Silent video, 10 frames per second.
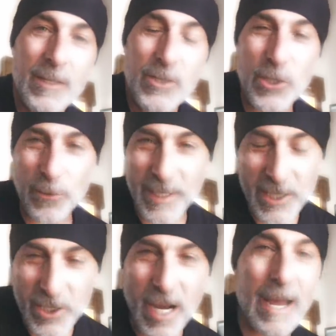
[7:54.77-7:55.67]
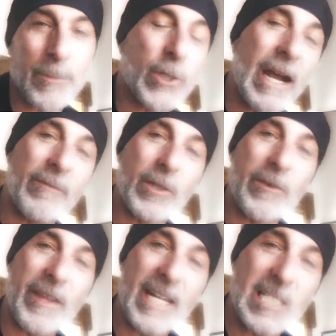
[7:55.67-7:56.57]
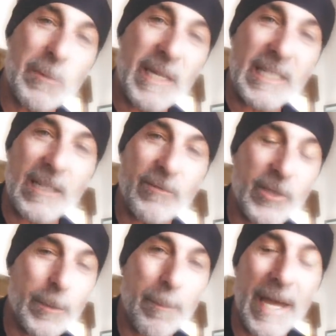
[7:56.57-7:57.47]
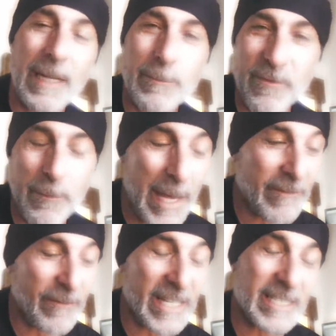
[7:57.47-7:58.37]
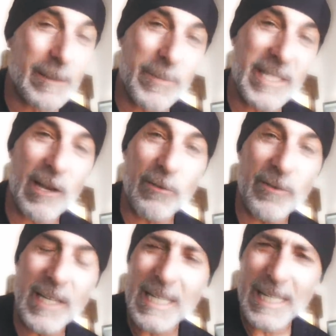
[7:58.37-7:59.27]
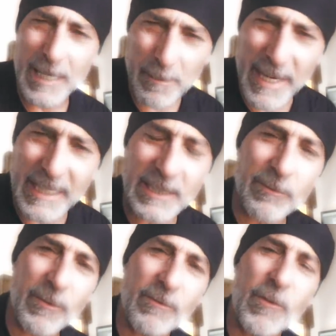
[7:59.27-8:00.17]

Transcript: So this time traveler that I speak of could manifest himself in many different